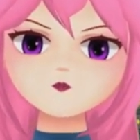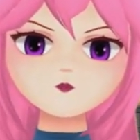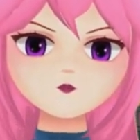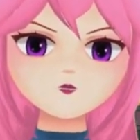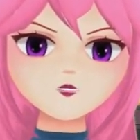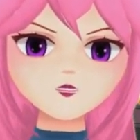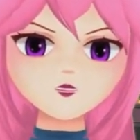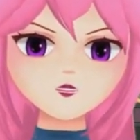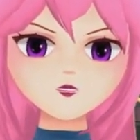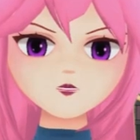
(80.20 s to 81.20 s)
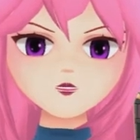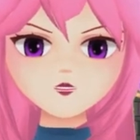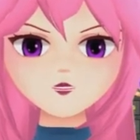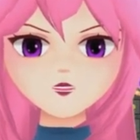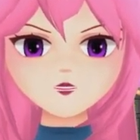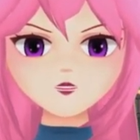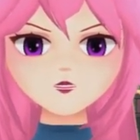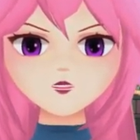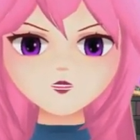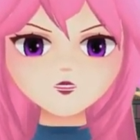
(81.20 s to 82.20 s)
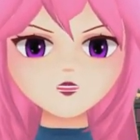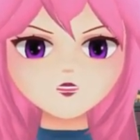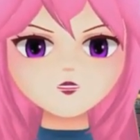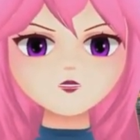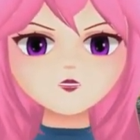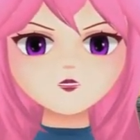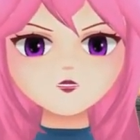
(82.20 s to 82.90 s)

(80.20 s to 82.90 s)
change the roughness so it's not so shiny.